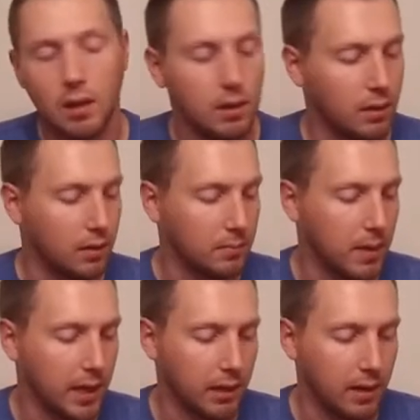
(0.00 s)
you know,
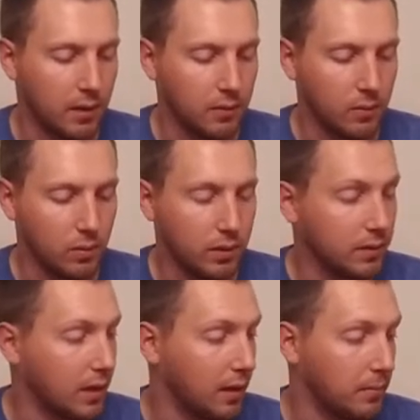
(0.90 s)
banging around the
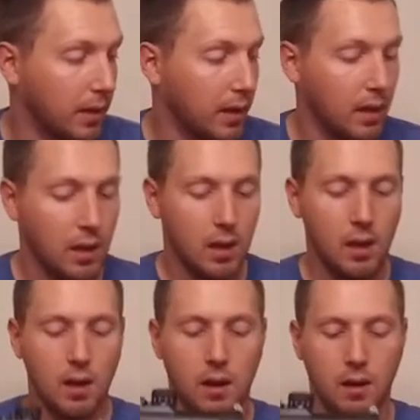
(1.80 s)
woods gun. But
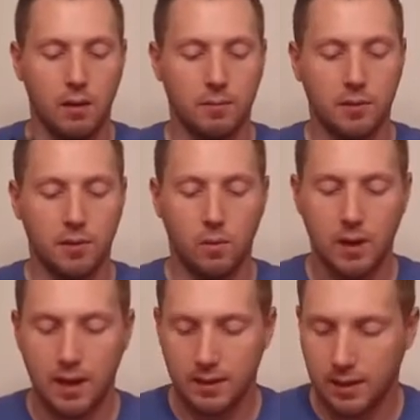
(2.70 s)
so what
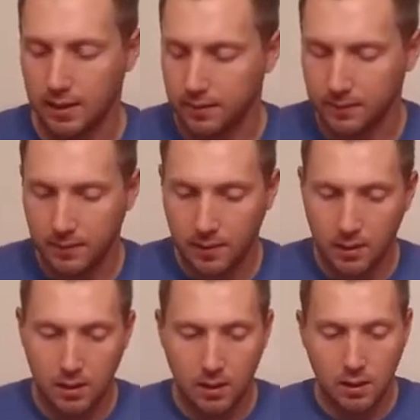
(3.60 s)
I did
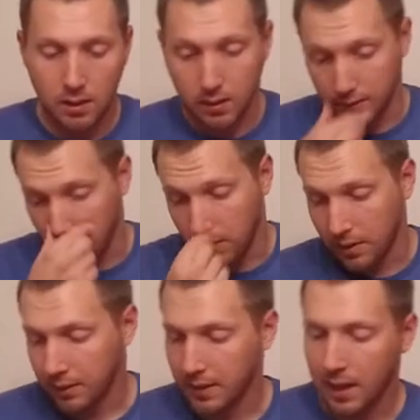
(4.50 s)
is I
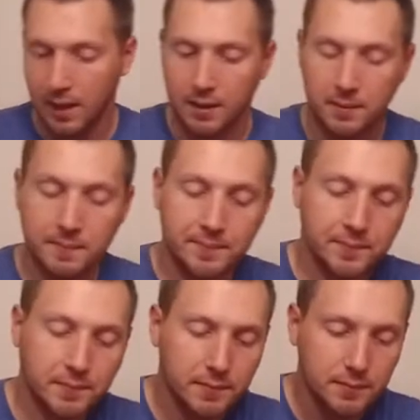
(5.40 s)
went online
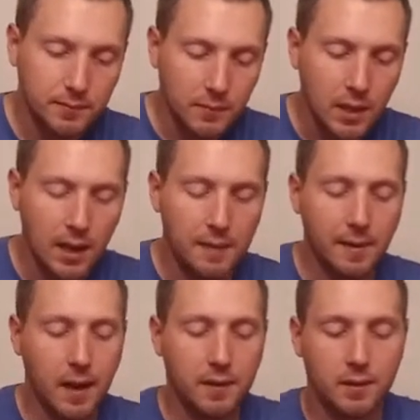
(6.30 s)
and I
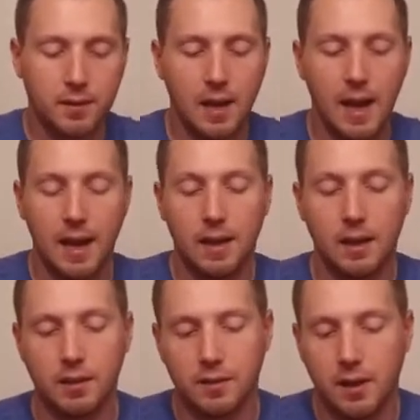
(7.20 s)
found this guy.
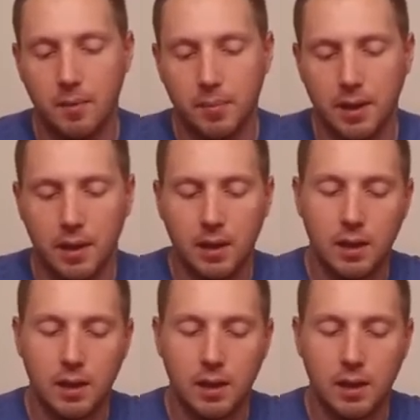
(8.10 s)
It's a company.